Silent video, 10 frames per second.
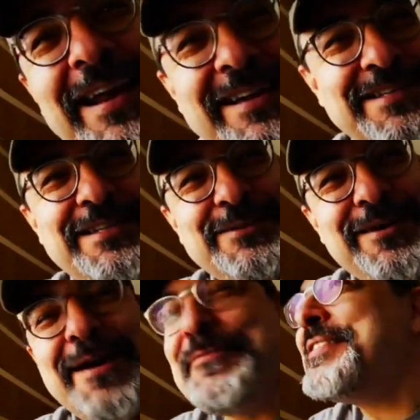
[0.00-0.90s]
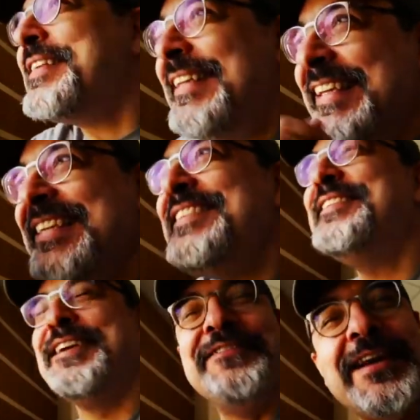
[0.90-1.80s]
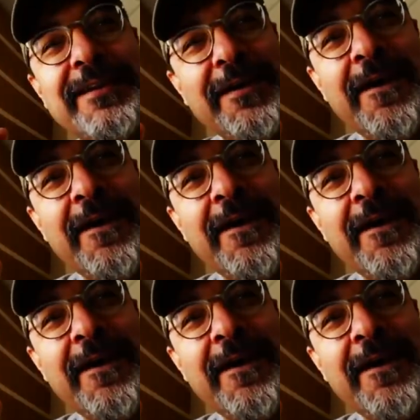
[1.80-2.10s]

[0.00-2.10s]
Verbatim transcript: what I just described was the least of it.